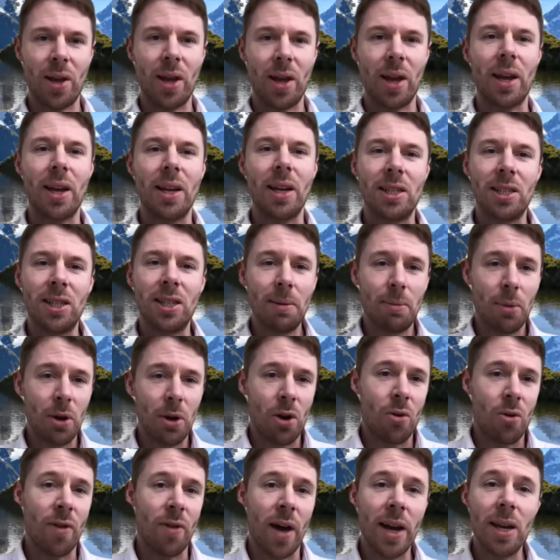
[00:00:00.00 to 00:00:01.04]
is typical
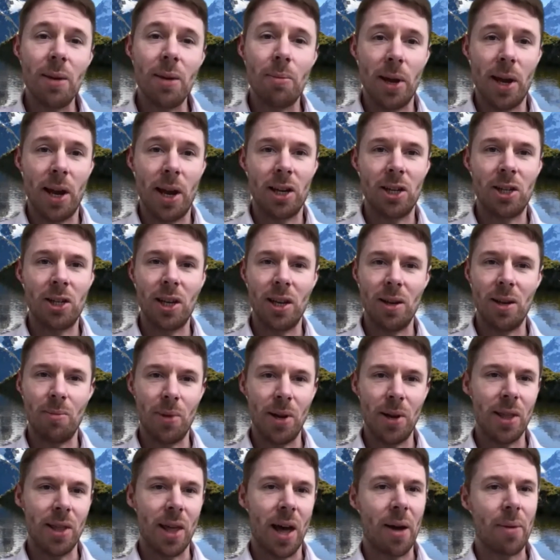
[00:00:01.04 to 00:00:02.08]
of any PhD, be
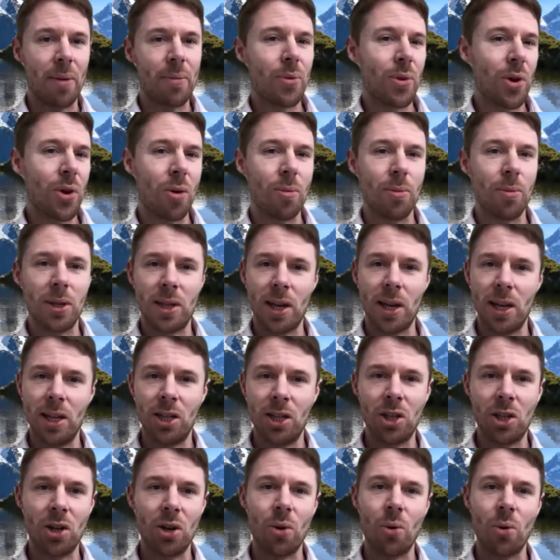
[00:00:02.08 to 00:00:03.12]
that
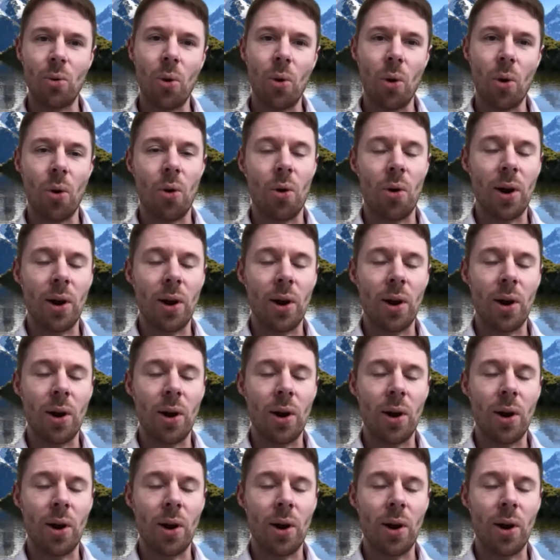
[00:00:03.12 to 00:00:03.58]
computational or